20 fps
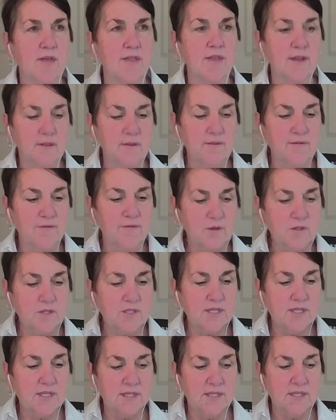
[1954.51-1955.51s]
I think the
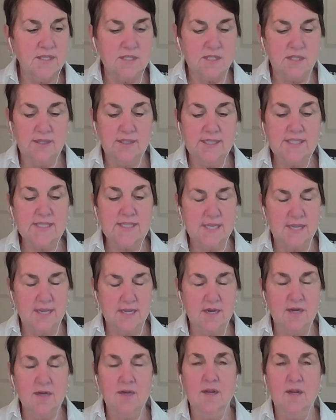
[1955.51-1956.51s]
first thing is
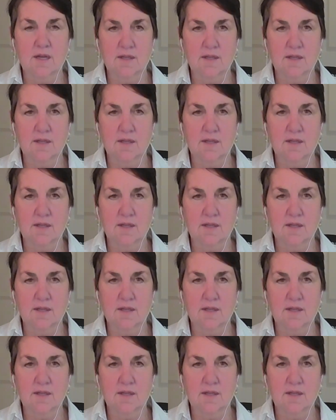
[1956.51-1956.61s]
listen